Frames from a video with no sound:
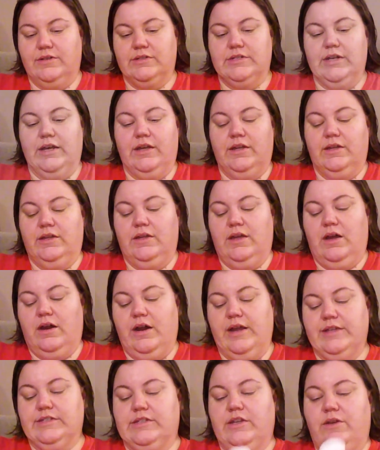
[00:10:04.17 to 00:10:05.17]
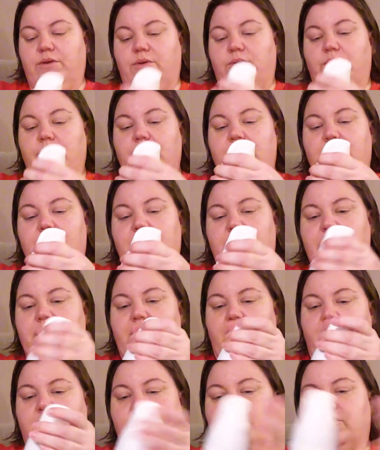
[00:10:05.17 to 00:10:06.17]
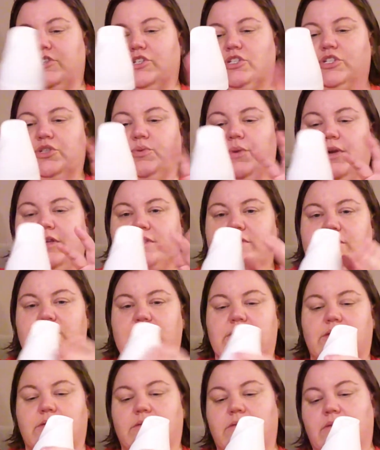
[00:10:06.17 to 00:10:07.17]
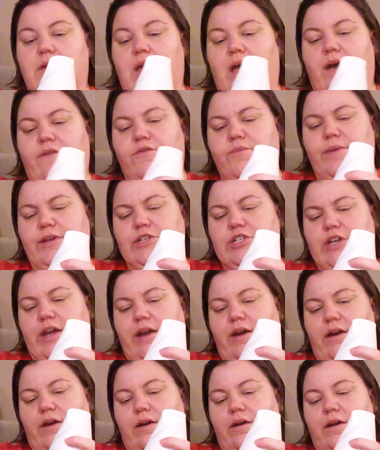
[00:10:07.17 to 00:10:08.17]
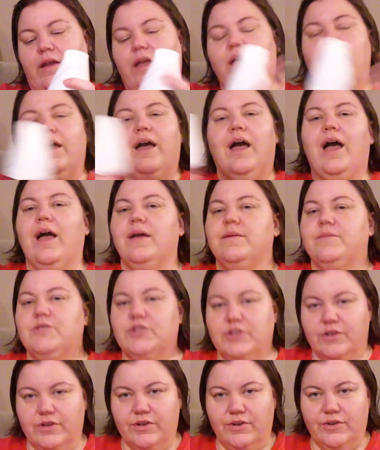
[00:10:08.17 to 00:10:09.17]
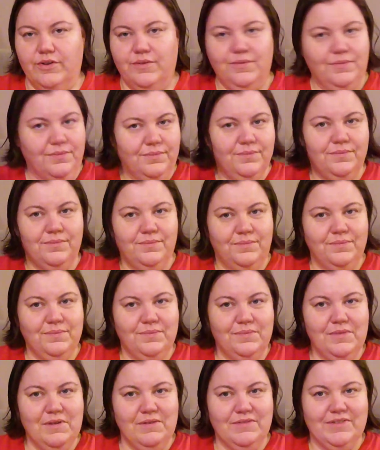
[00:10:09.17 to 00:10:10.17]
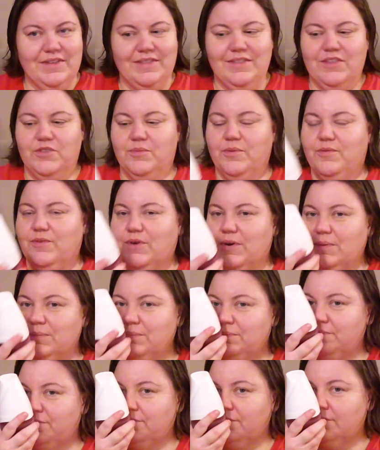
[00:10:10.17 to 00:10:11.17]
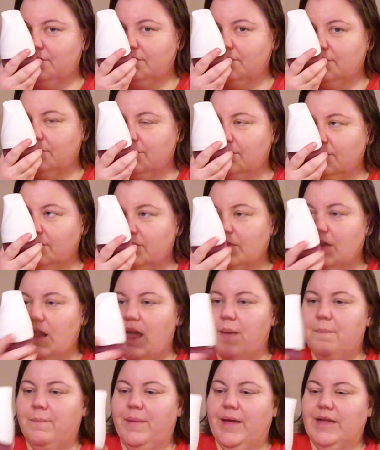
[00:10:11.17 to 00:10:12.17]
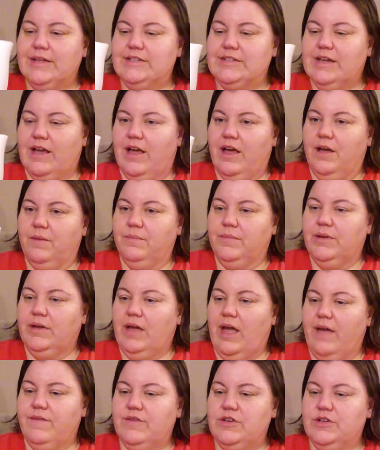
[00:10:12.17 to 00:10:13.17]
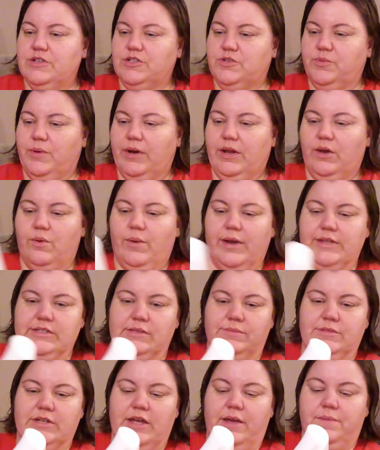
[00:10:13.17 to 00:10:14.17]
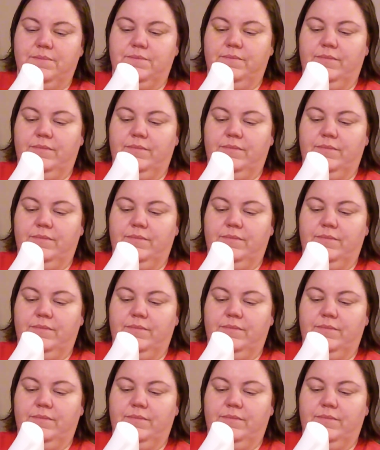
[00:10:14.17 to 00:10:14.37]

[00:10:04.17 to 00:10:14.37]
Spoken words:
Duh. All right, so yeah, and you just twist however much air. I'm sure you've seen these before, but I haven't used one in quite some time.